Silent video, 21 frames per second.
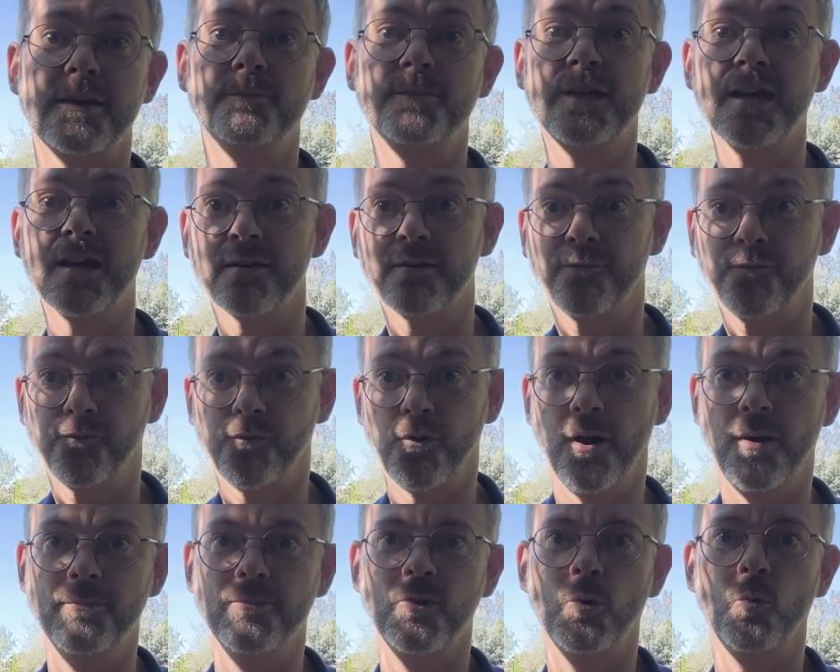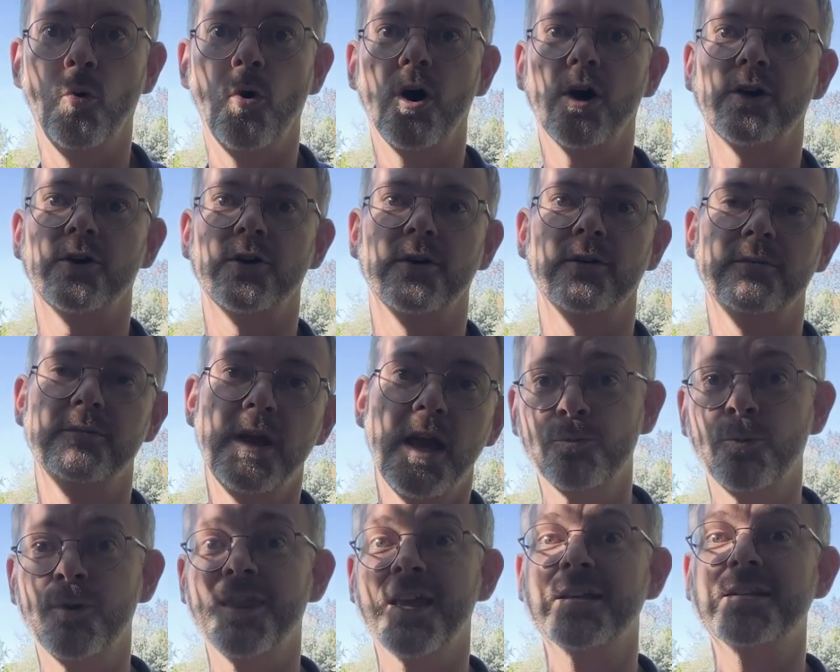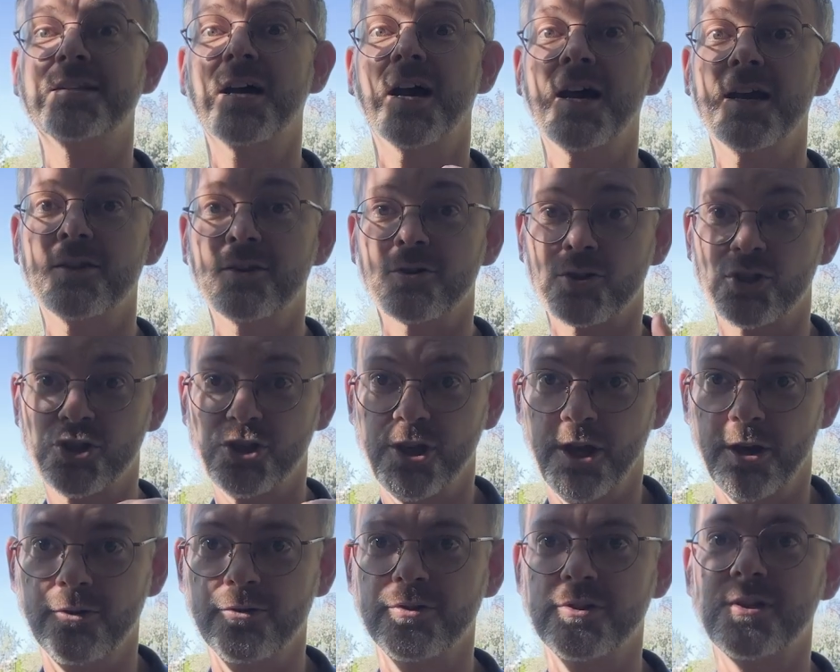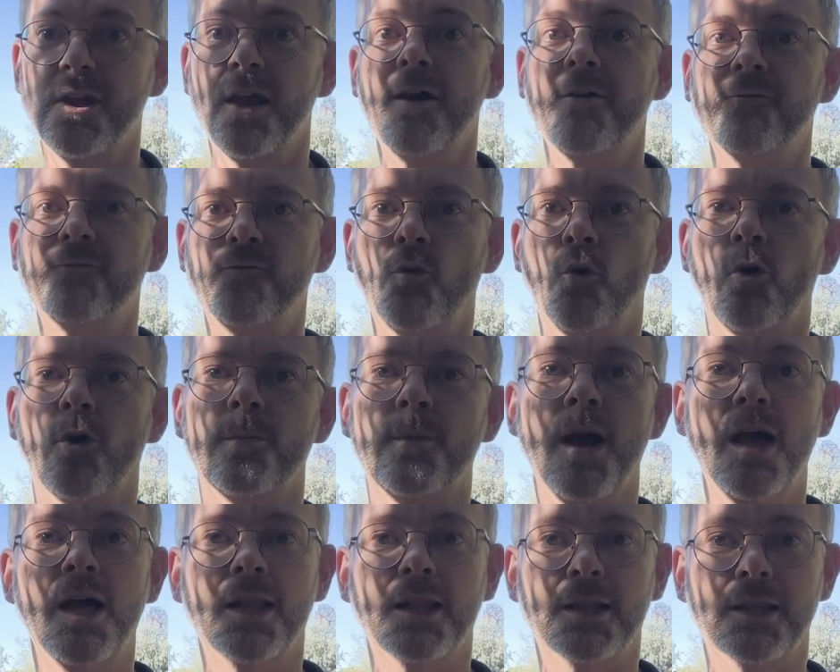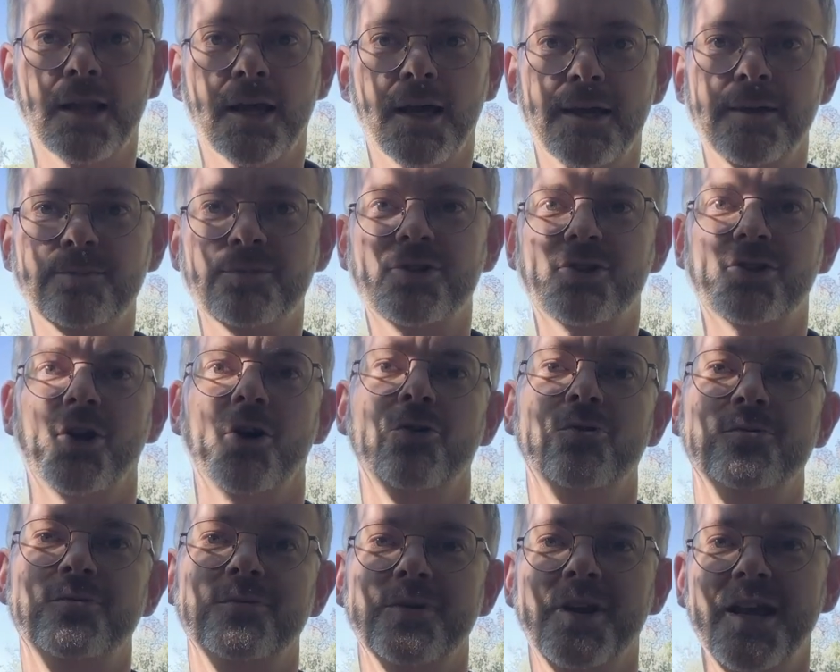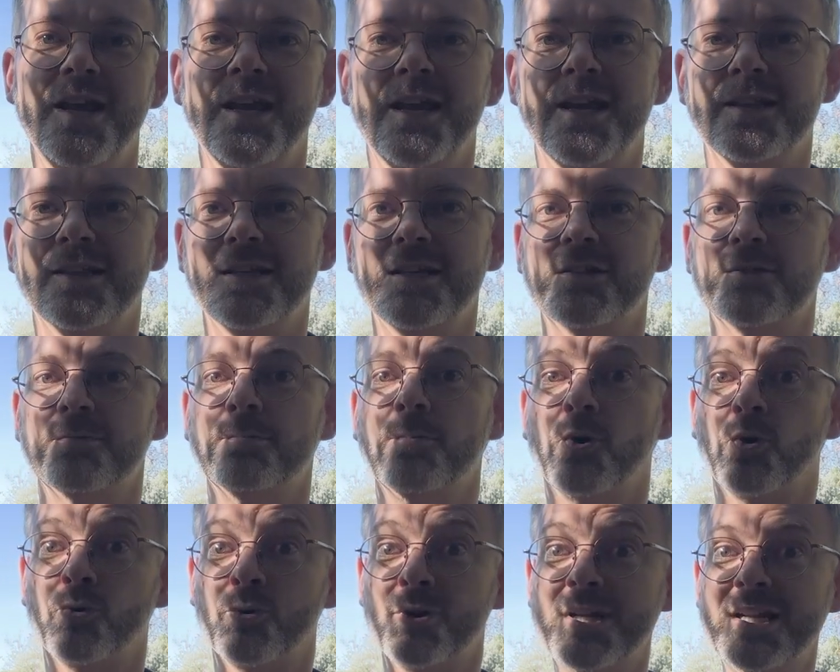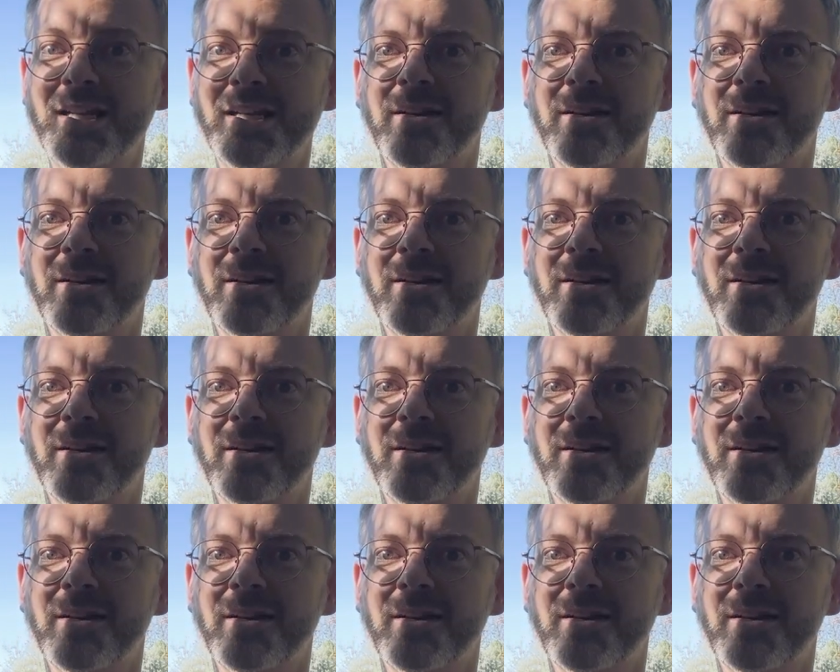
get from the water. When they die, their shells form limestone in these marine